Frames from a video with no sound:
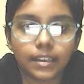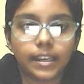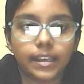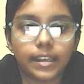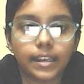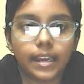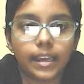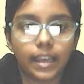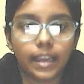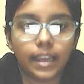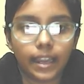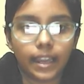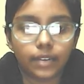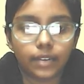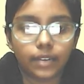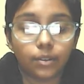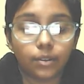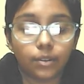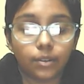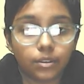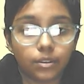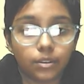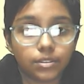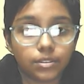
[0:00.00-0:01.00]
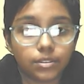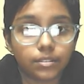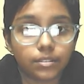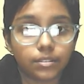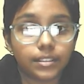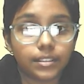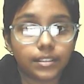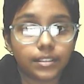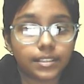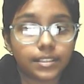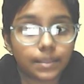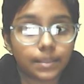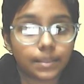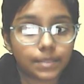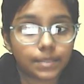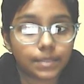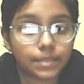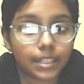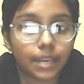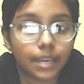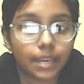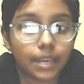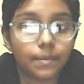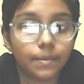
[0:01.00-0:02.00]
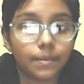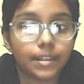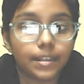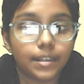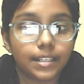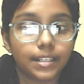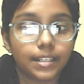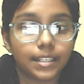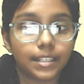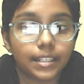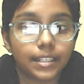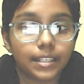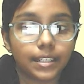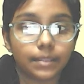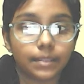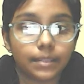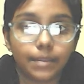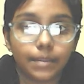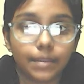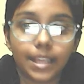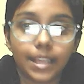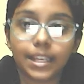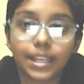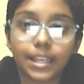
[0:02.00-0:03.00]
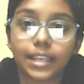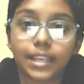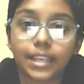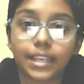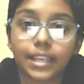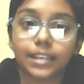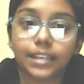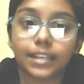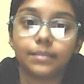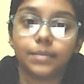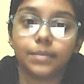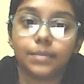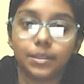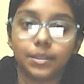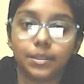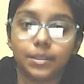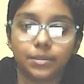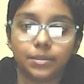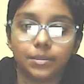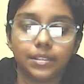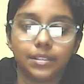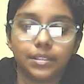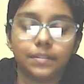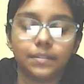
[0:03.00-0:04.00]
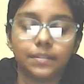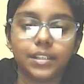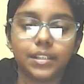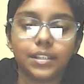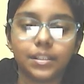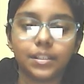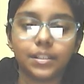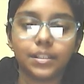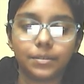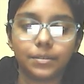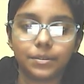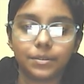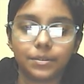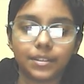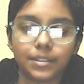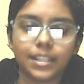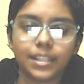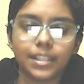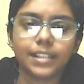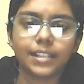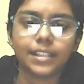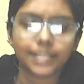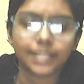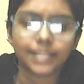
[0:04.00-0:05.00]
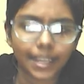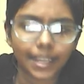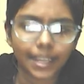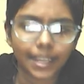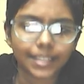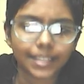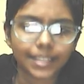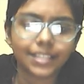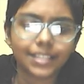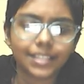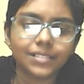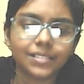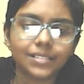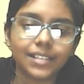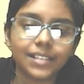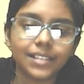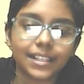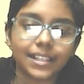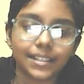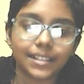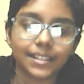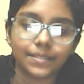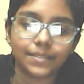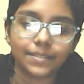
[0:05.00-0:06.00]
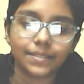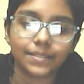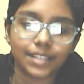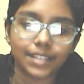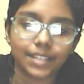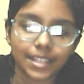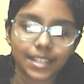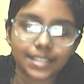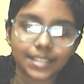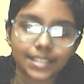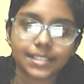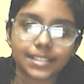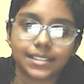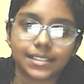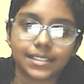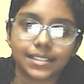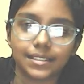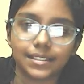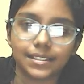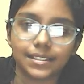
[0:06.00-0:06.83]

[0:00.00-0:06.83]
and also the subscribe button and the bell icon below the video. Thank you and have a nice day.